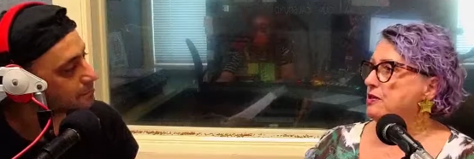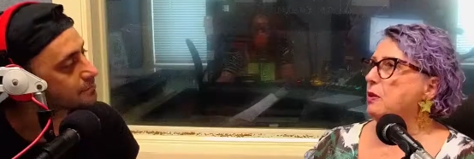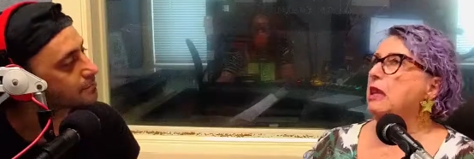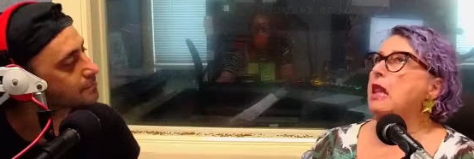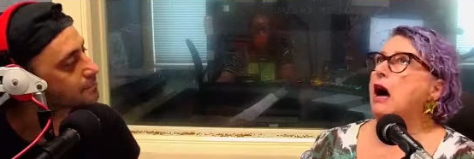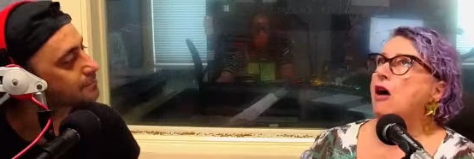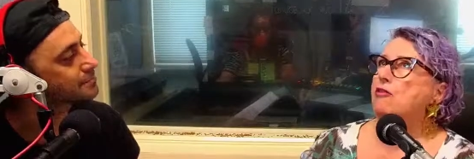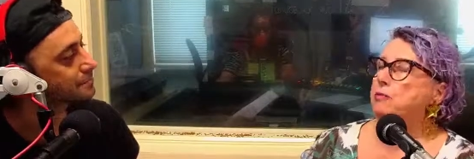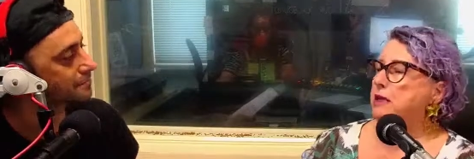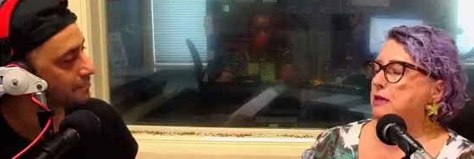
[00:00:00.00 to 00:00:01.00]
Speaker 1: So I
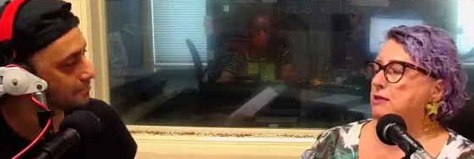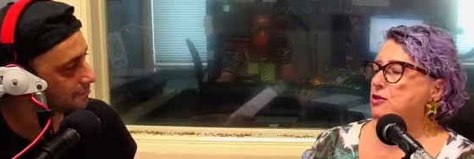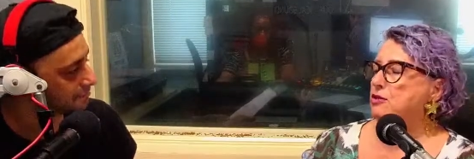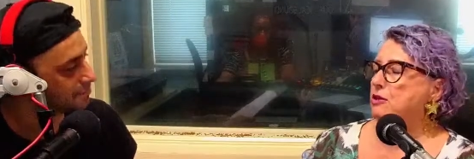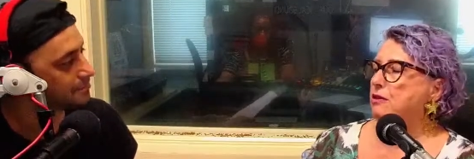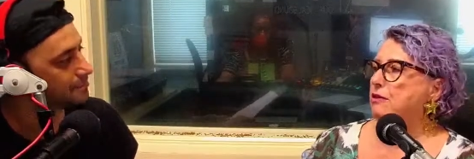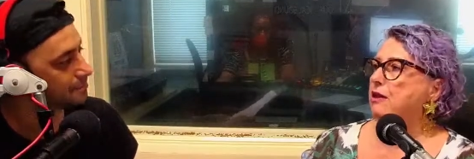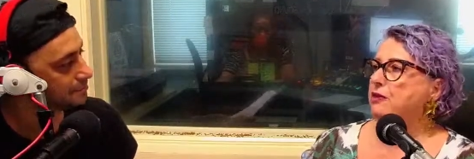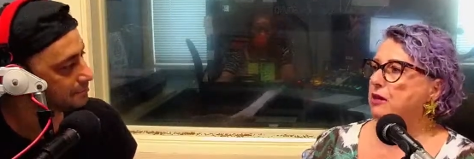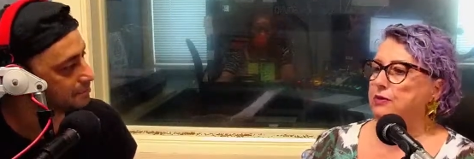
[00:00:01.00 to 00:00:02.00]
love being in the studio.
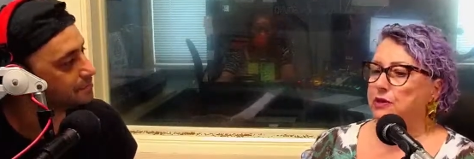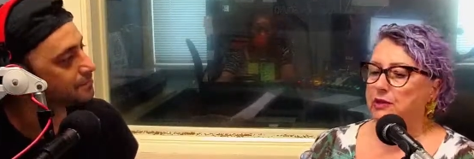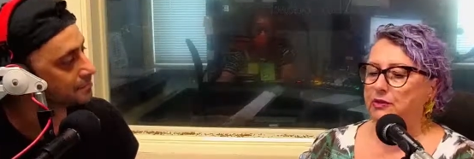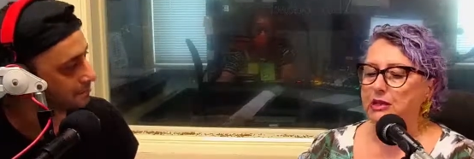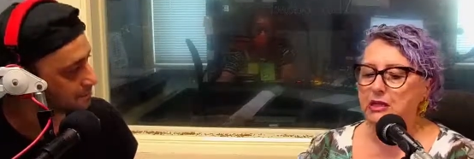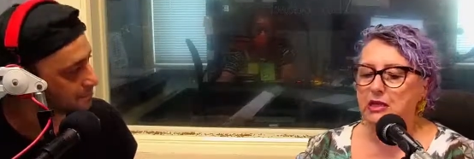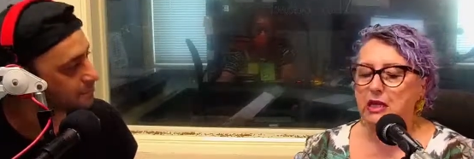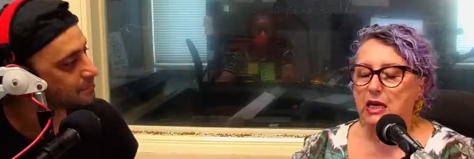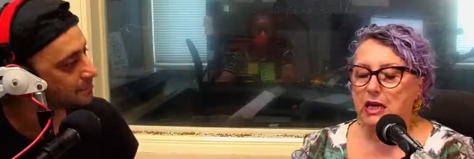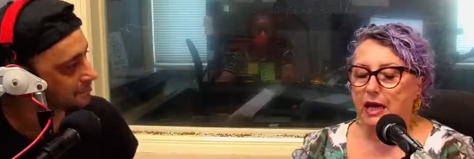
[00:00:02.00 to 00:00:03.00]
Love it, love it, love it.
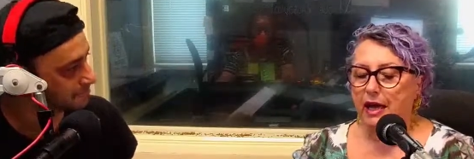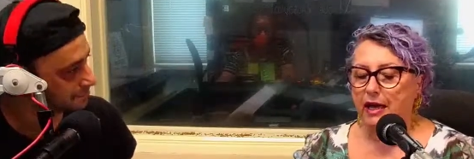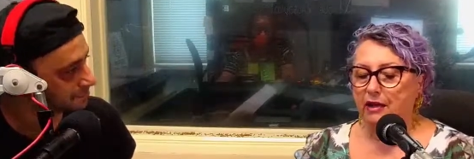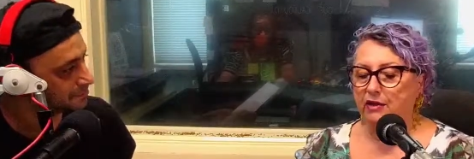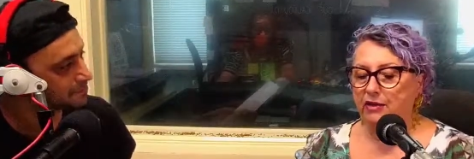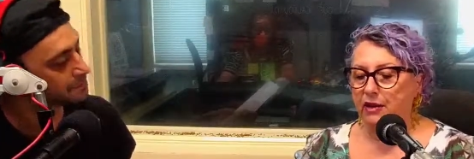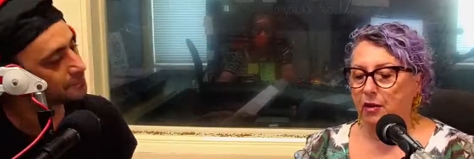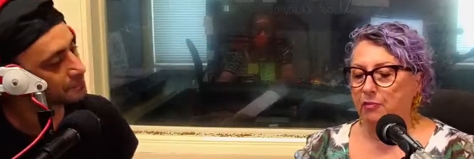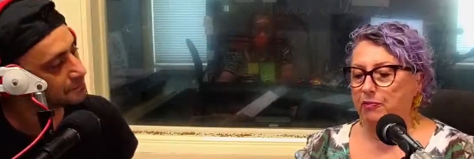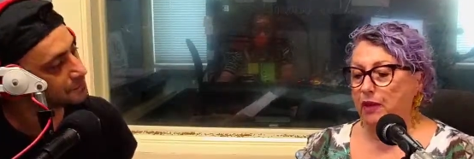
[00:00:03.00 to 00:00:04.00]
And
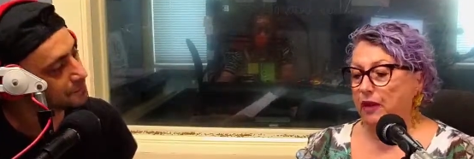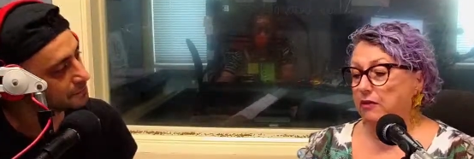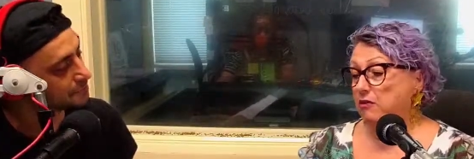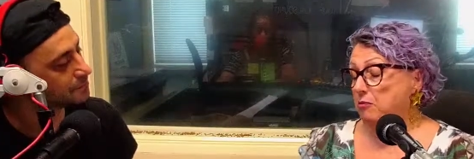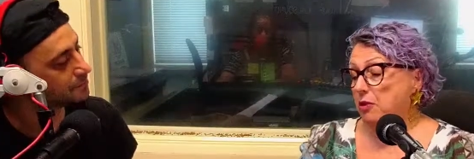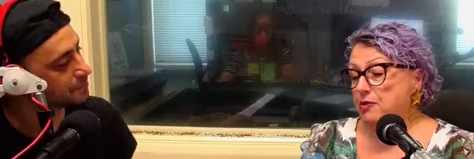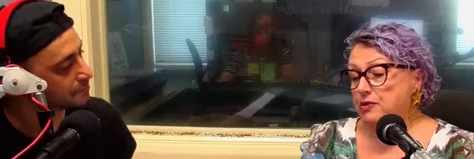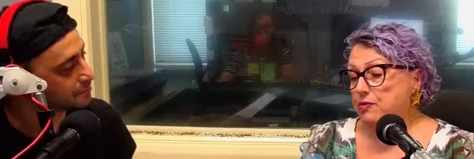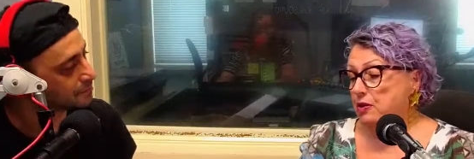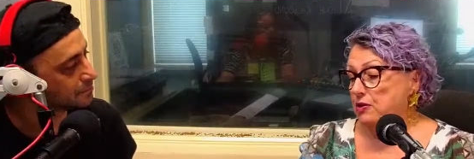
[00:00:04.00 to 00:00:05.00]
um, and
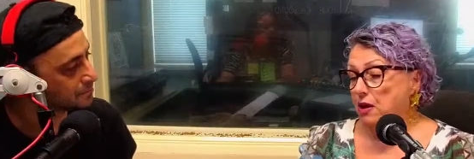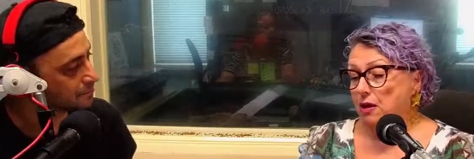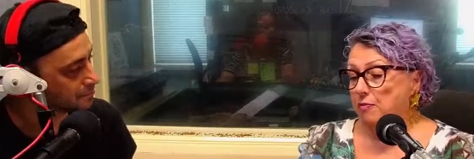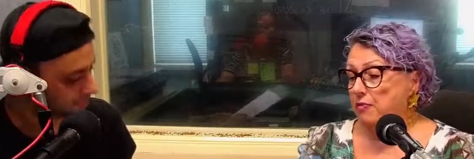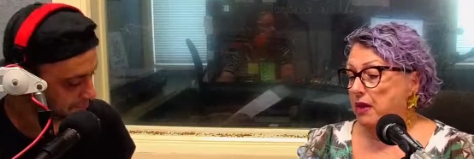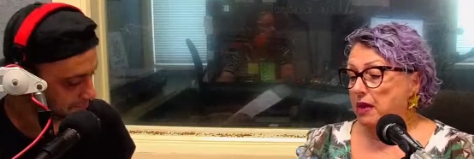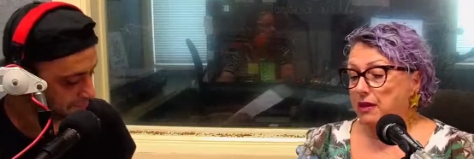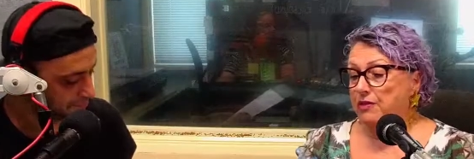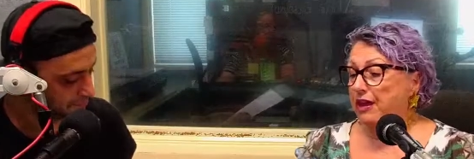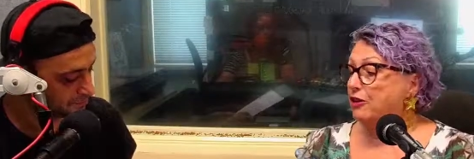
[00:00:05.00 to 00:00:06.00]
most of the time
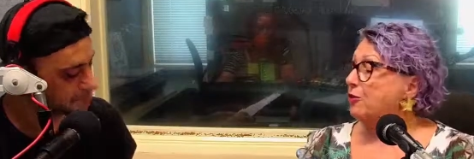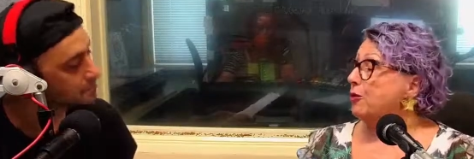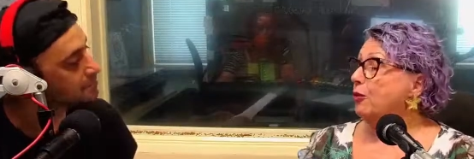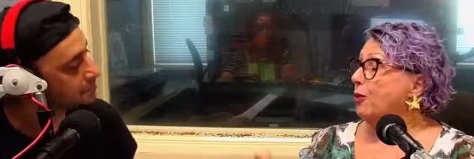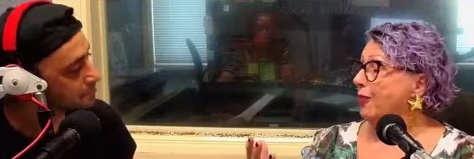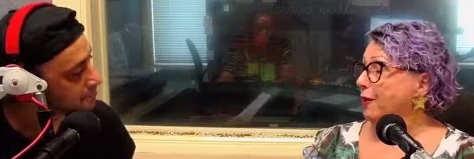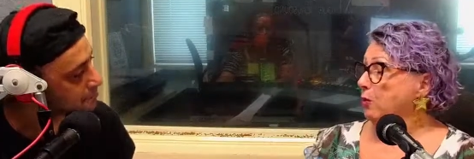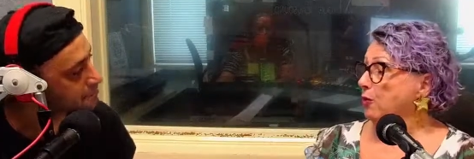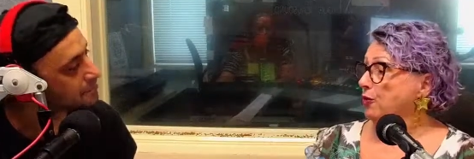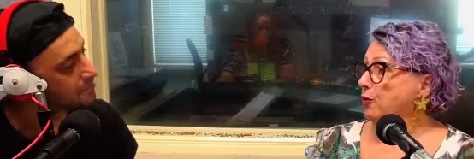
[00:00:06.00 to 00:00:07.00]
they don't know what they
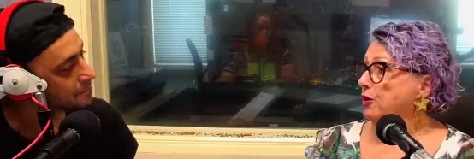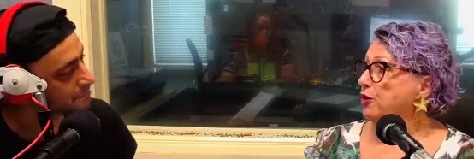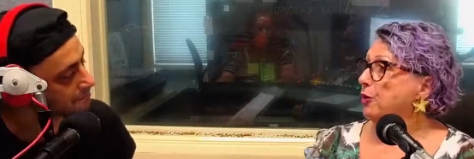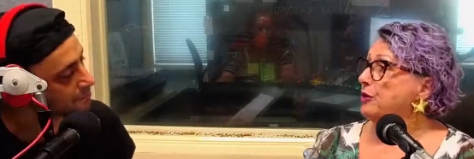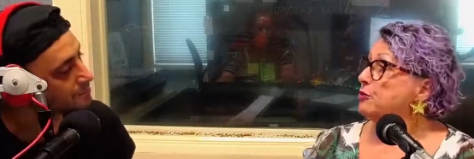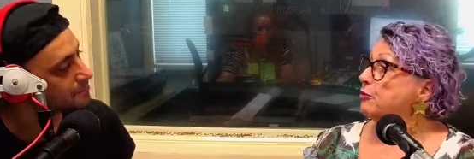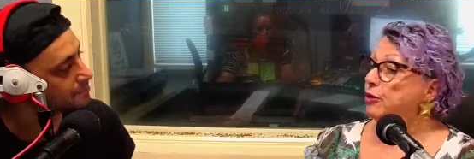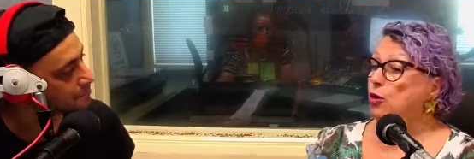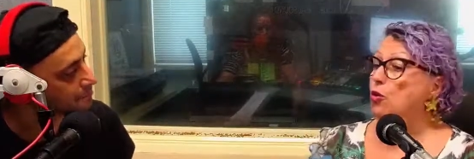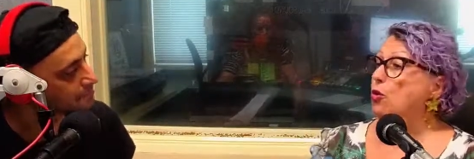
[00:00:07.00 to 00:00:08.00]
want when you go in to
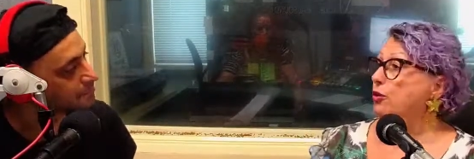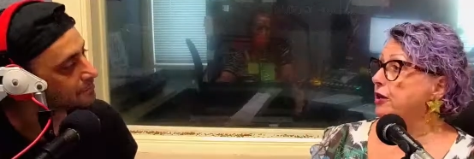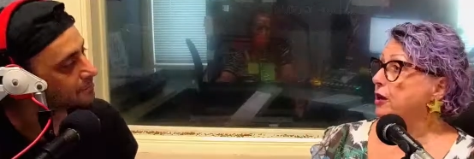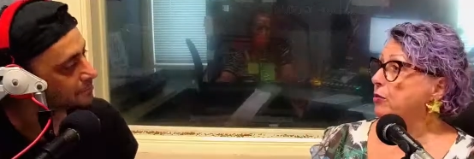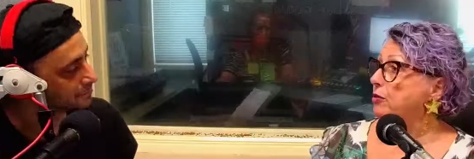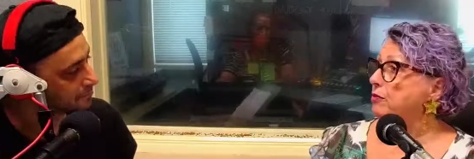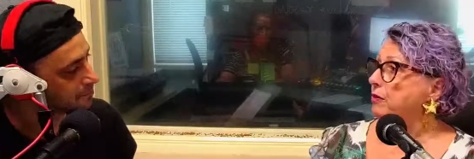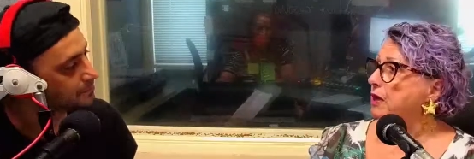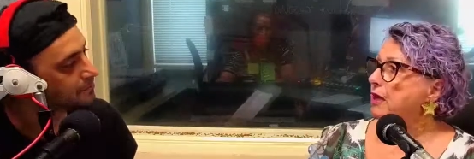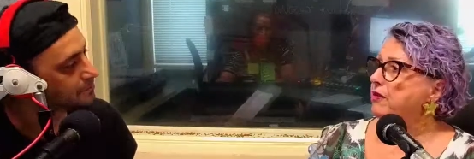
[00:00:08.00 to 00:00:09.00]
record an album.
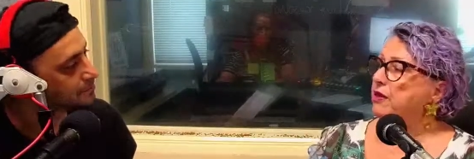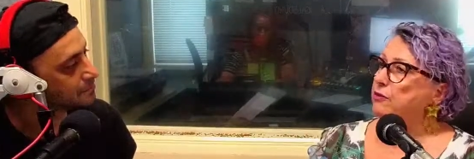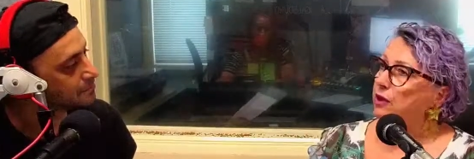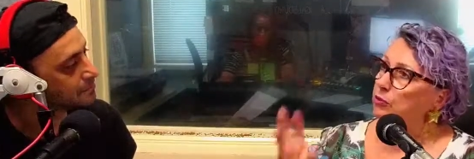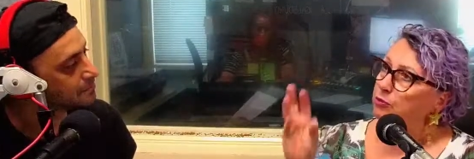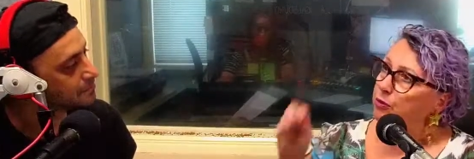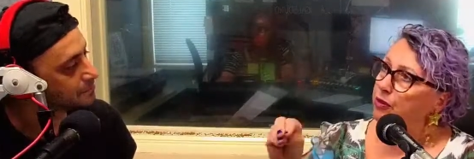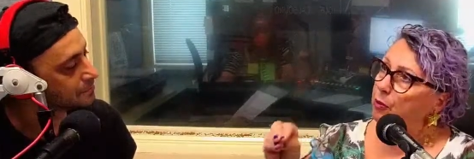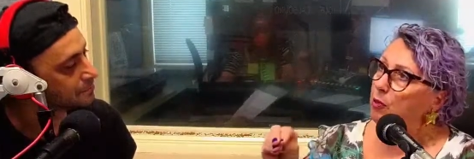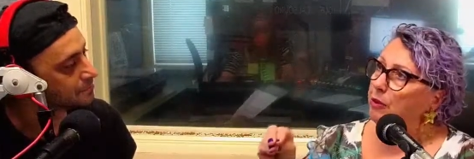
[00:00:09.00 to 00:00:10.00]
They, they, but
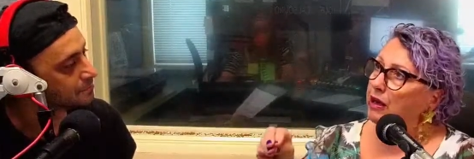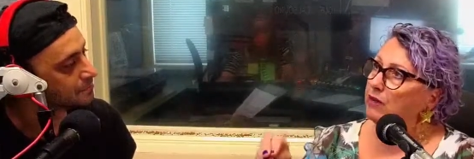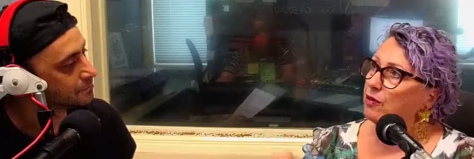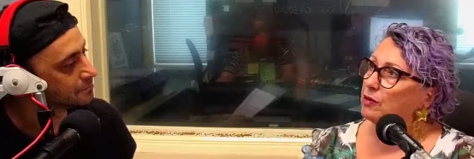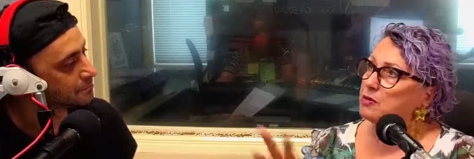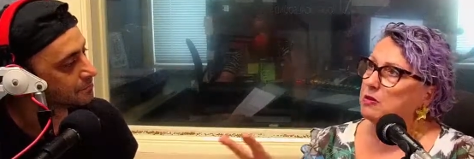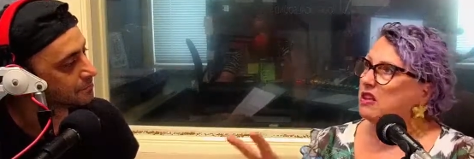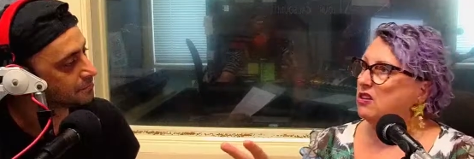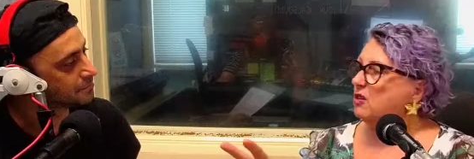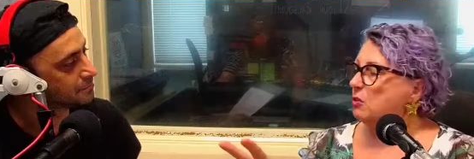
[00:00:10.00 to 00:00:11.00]
they want backing vocals, but
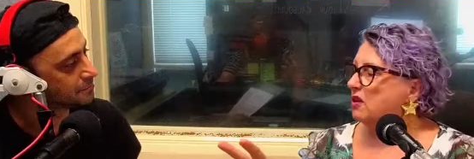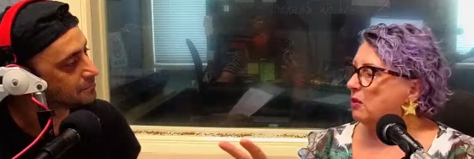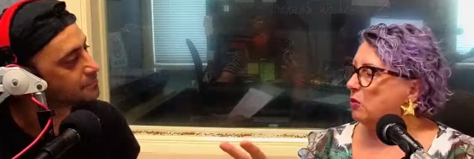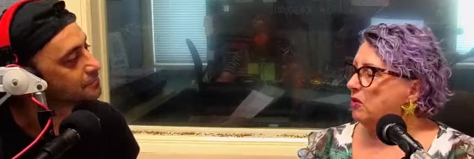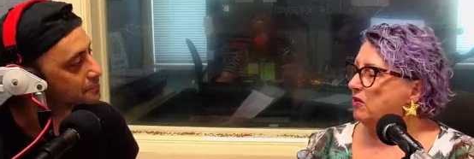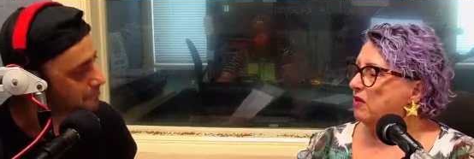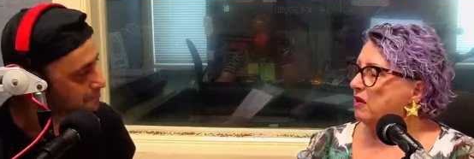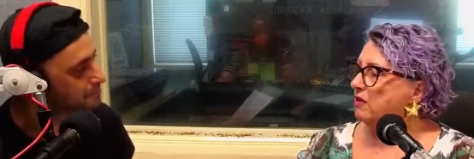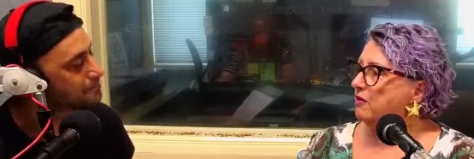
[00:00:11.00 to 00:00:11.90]
they don't know what they want, so they